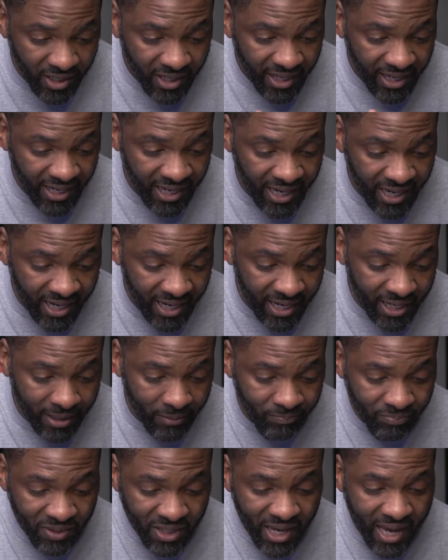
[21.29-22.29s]
and
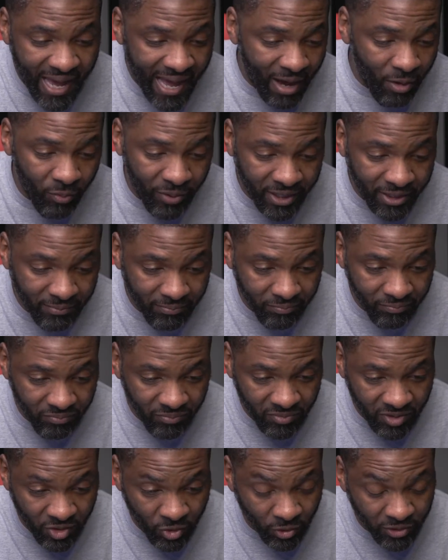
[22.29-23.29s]
how it,
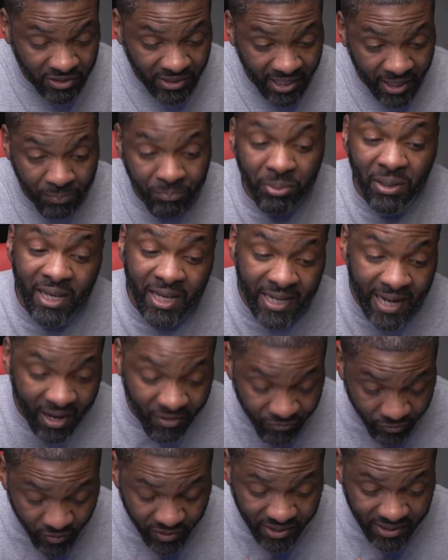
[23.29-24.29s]
it played out
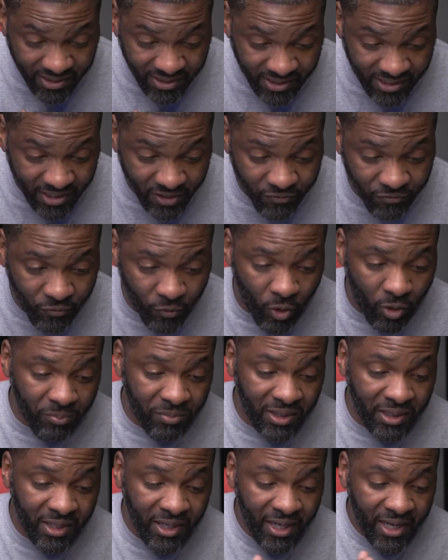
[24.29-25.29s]
for the good for
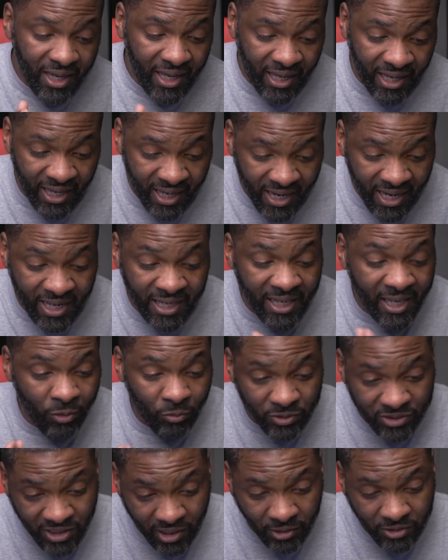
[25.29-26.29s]
me, and it
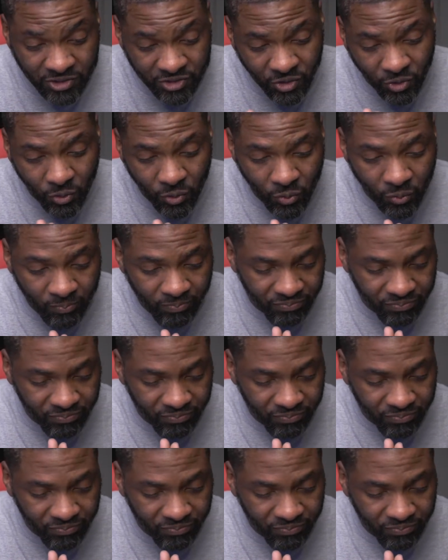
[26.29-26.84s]
was also